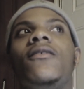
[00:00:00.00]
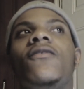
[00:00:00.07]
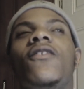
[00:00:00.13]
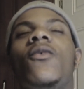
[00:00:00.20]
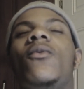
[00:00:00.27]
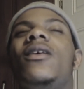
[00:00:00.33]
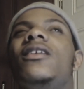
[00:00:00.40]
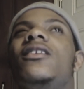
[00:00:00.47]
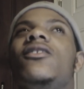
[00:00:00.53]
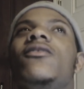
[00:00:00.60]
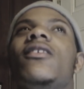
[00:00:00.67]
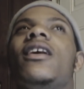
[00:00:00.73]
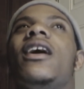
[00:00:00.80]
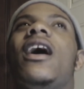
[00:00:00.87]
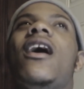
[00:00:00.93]
for one
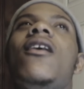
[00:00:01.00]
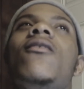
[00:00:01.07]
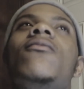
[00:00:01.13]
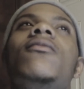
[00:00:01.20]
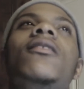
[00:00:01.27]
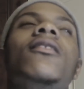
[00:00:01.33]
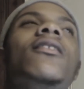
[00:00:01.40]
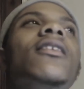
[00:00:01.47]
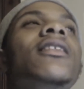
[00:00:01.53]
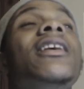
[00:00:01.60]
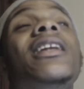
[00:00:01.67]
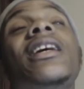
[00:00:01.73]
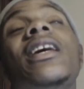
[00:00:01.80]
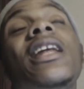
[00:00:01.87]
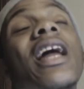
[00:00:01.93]
degree. And
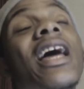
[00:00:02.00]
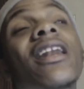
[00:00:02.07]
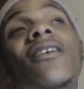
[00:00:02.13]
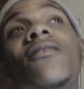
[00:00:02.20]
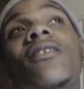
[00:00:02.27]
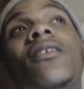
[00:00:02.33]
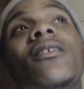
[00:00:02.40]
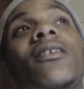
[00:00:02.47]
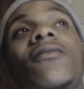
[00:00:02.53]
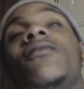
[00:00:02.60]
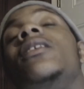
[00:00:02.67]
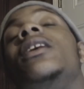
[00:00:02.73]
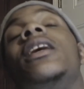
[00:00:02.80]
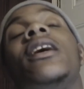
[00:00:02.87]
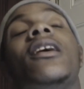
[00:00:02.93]
then again, I never
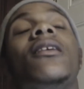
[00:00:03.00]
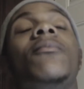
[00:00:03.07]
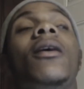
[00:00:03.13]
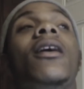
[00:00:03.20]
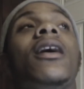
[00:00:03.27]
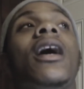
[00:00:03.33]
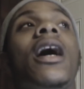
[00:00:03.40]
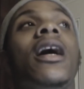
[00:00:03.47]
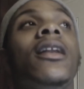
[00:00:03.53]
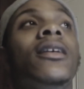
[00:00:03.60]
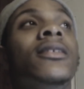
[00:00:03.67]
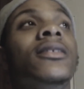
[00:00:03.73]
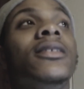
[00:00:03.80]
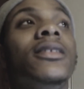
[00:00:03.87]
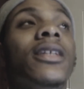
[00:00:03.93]
really cared about
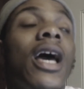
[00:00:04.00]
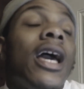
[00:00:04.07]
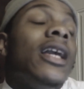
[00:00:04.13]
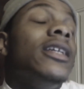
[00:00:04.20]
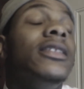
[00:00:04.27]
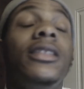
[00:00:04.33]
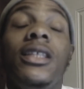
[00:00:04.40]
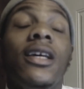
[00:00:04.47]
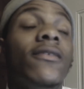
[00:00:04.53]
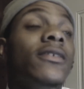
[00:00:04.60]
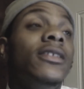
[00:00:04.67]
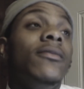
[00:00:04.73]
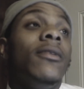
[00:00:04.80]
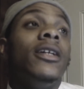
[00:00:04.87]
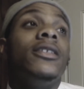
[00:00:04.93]
college because I ain't never
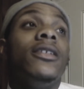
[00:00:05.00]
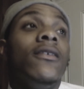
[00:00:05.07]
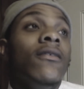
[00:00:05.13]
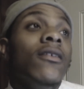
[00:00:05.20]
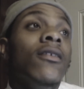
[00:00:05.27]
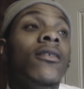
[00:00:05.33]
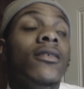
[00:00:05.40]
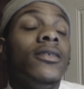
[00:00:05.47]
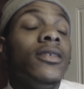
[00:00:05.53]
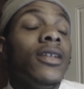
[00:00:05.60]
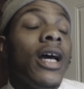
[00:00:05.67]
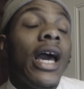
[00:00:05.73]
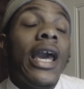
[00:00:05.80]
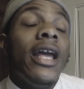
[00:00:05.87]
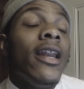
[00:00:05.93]
seen myself going, so
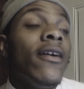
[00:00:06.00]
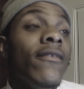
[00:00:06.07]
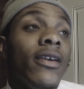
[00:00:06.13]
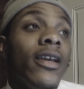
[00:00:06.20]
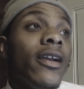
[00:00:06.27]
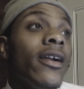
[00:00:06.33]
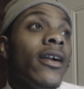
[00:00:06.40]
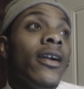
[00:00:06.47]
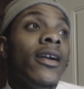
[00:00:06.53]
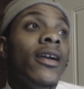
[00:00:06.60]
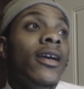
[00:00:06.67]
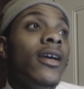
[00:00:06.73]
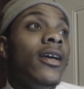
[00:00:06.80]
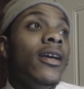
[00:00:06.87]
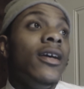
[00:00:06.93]
I ain't never cared
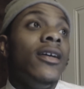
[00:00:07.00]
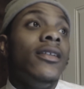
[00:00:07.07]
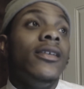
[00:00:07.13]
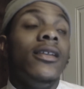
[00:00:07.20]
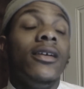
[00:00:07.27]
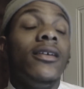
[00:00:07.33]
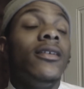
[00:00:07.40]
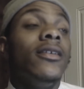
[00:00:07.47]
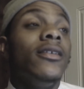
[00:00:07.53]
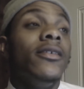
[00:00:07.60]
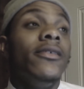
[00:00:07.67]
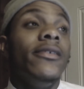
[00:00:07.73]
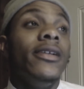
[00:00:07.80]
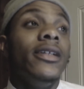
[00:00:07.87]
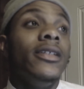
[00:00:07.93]
to learn the
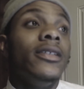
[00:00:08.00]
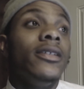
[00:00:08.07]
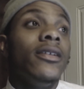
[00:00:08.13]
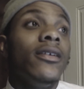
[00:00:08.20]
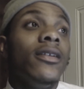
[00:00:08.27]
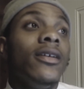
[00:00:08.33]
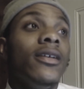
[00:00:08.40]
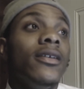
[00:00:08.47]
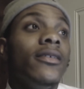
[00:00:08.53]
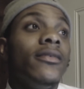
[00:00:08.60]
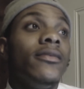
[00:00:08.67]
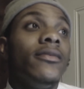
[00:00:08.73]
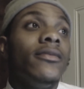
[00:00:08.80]
degrees and all that,